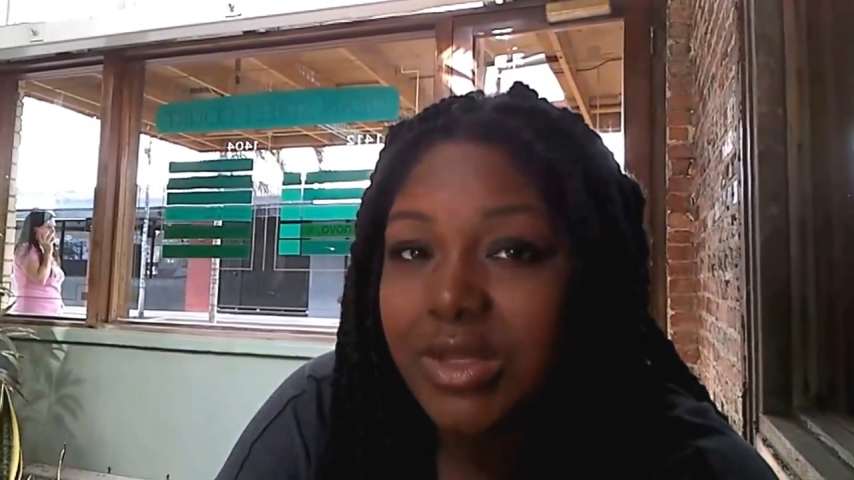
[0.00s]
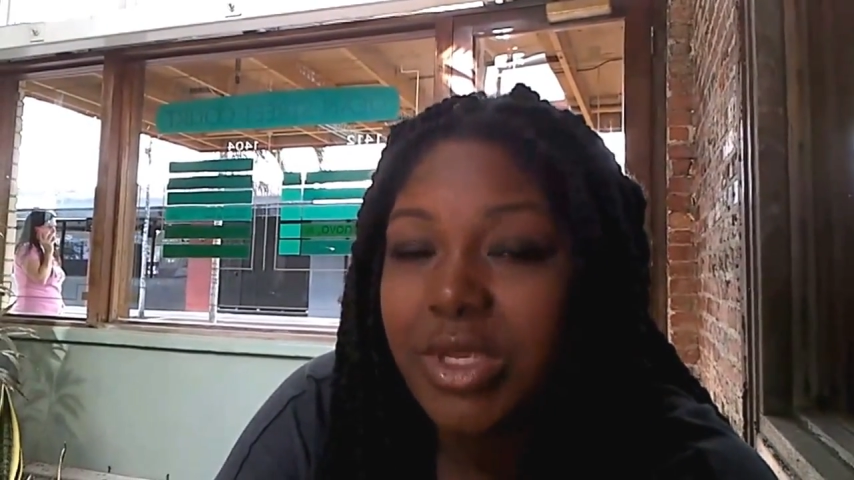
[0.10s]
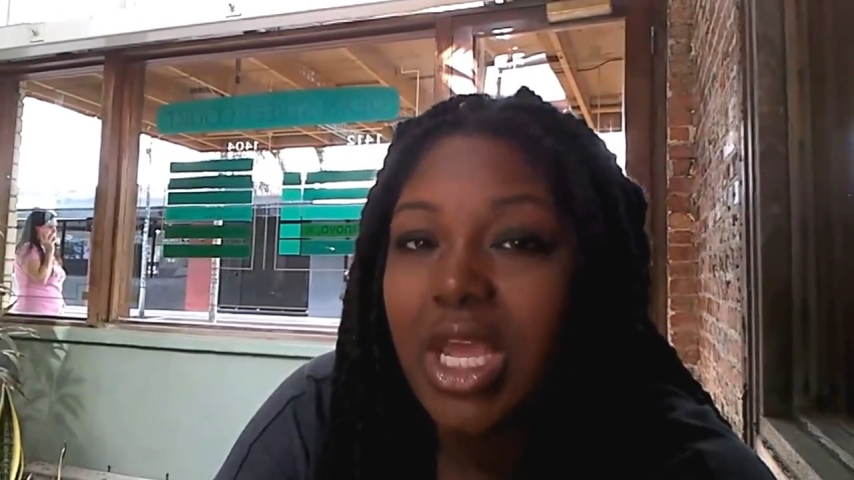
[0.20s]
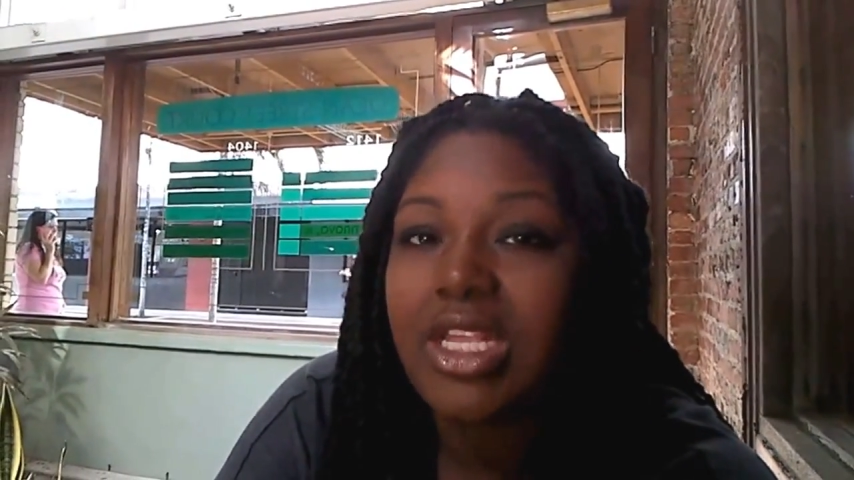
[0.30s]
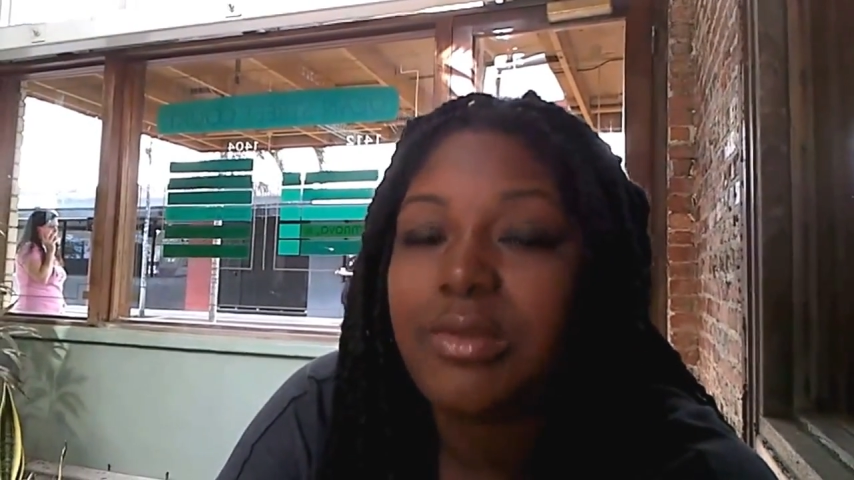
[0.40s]

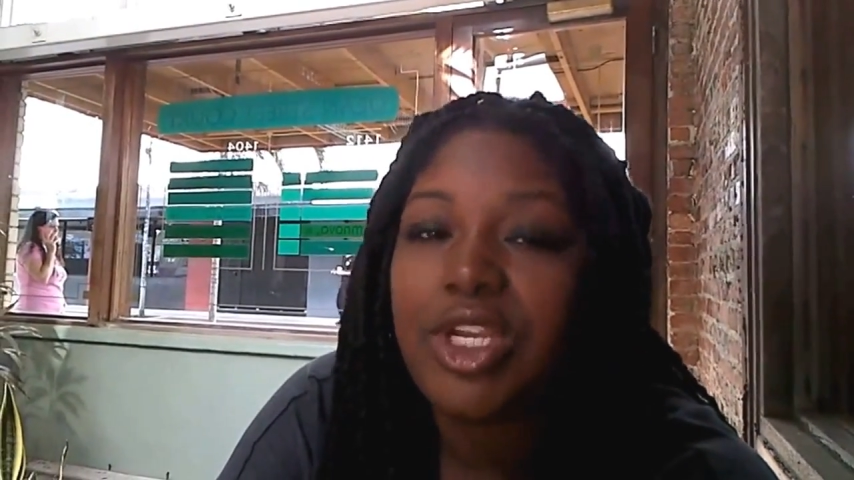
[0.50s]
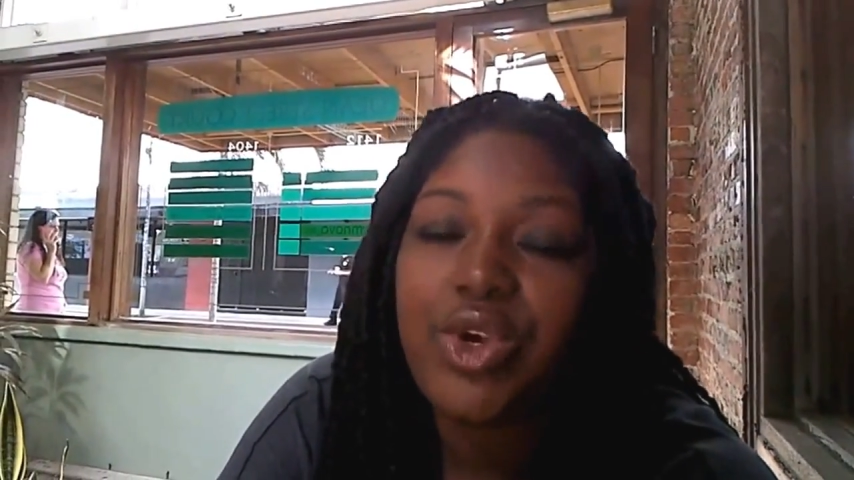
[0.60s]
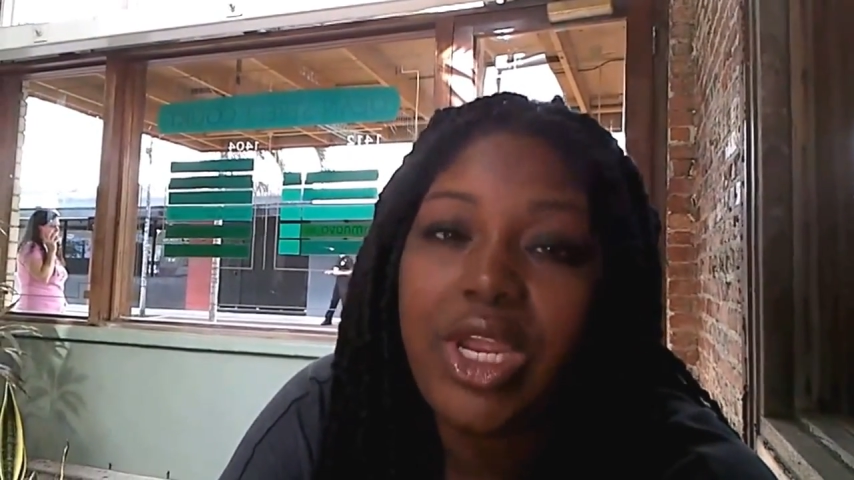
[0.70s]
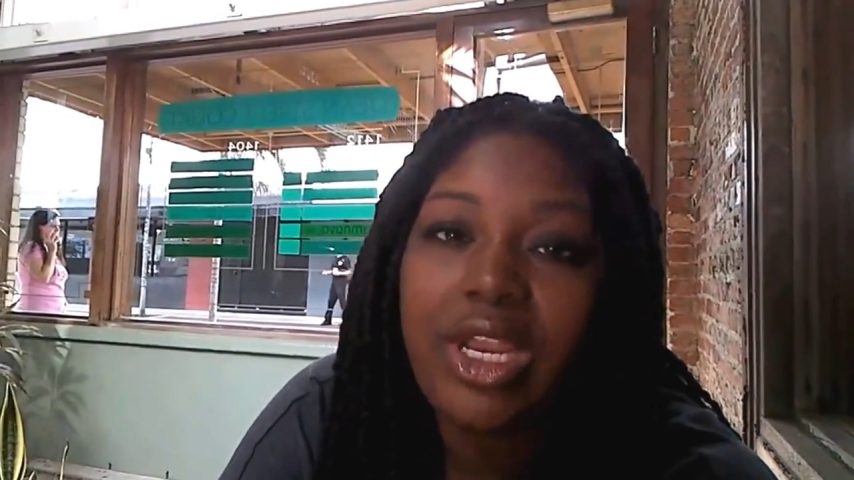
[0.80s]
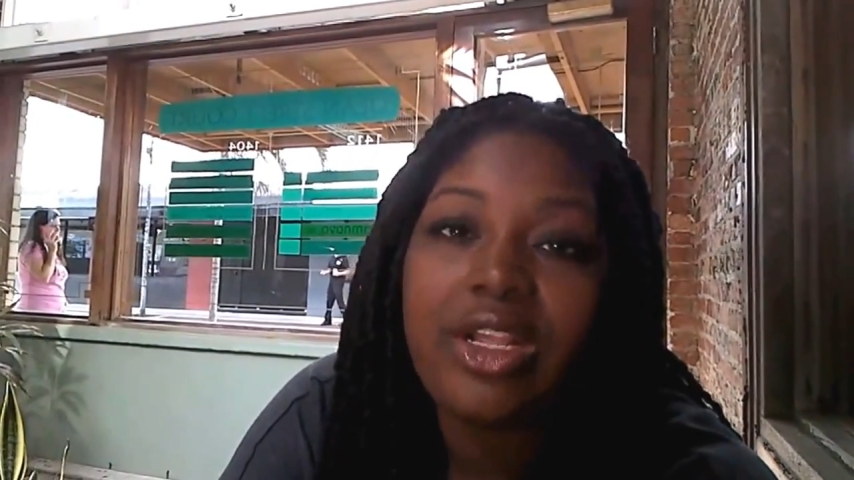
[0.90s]
because my
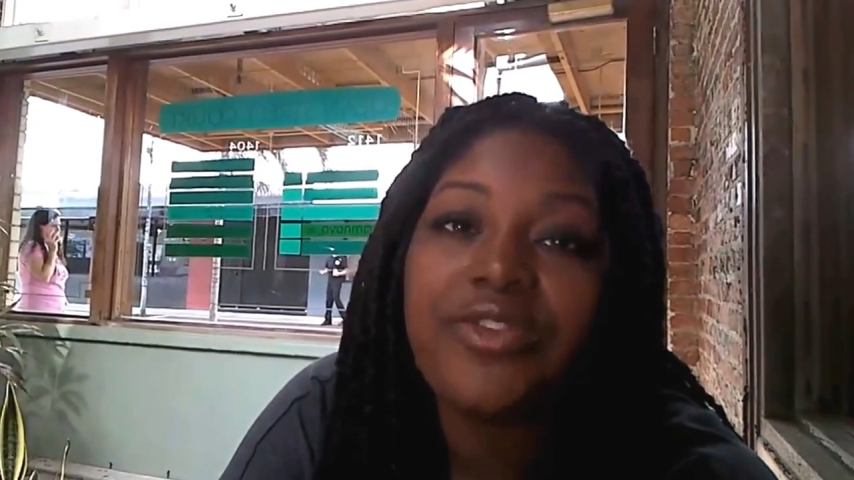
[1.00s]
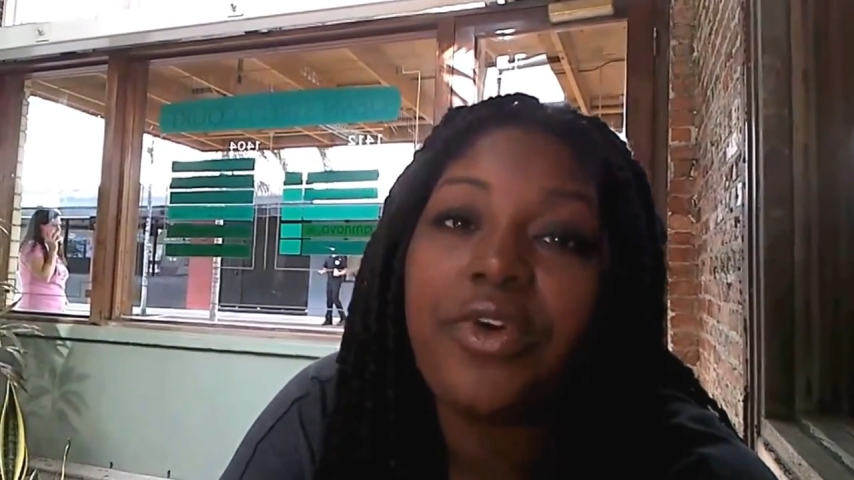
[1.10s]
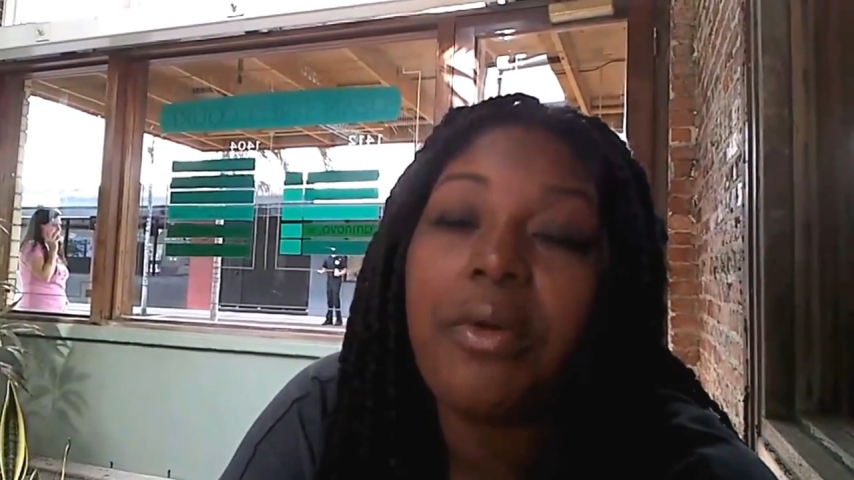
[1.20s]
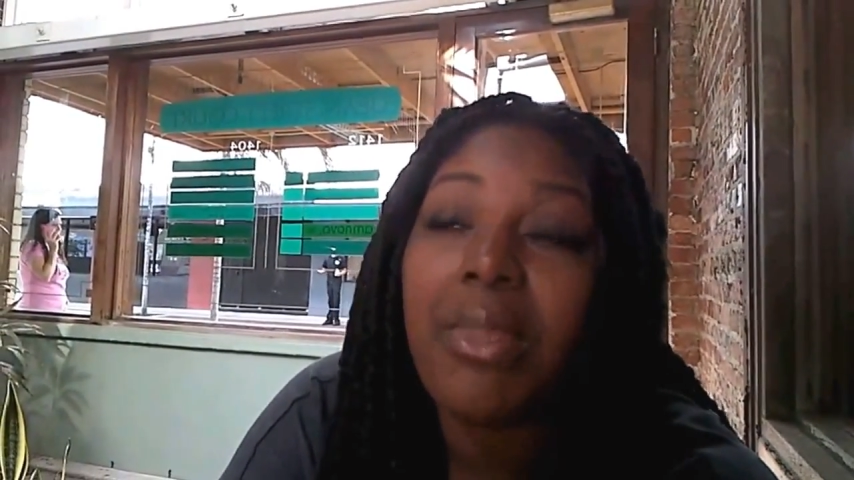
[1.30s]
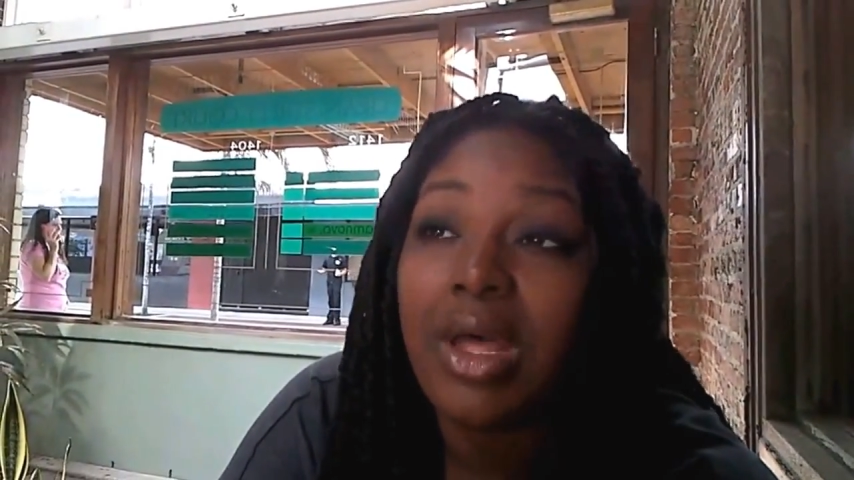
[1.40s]
training is
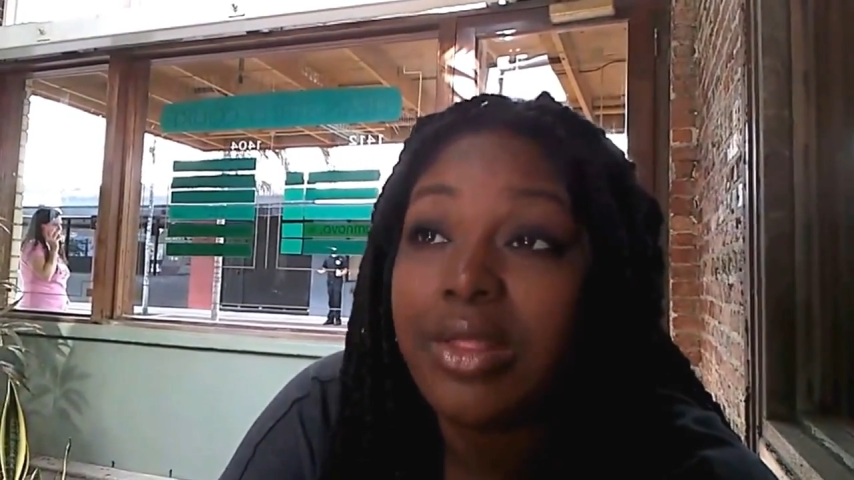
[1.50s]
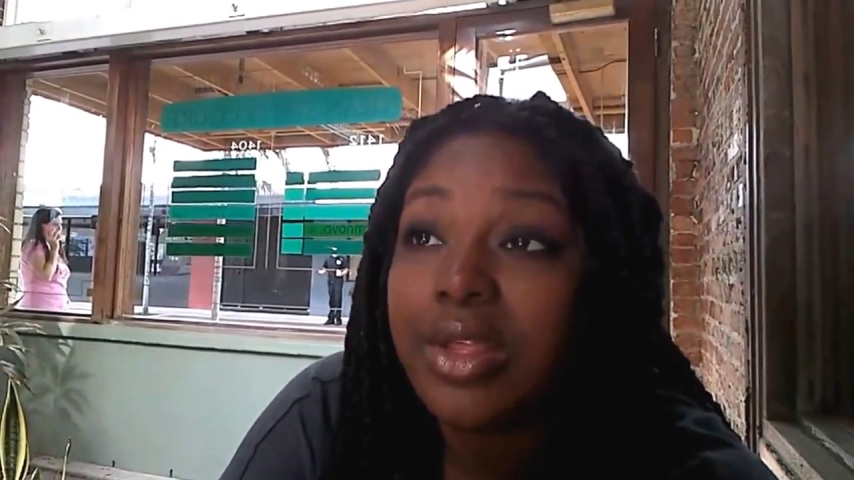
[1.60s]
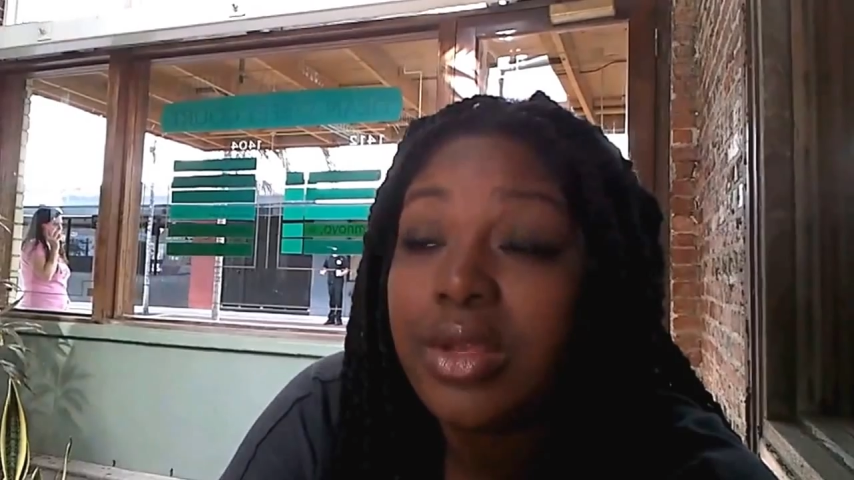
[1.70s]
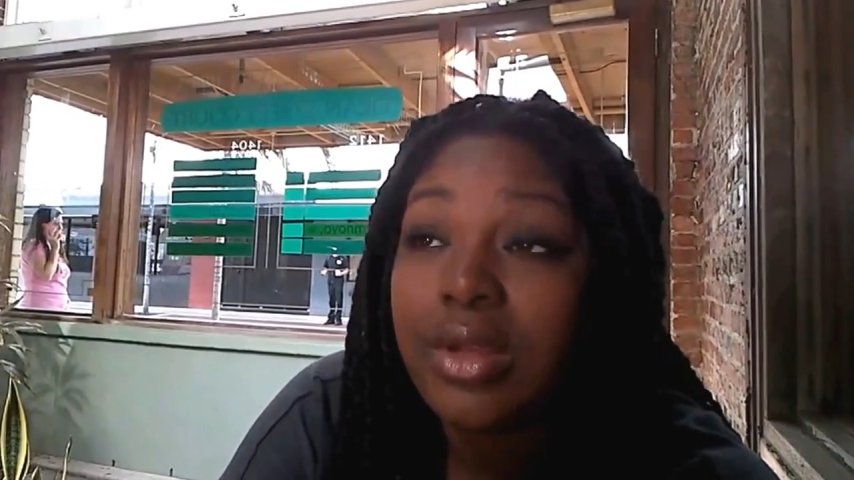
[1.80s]
for a month.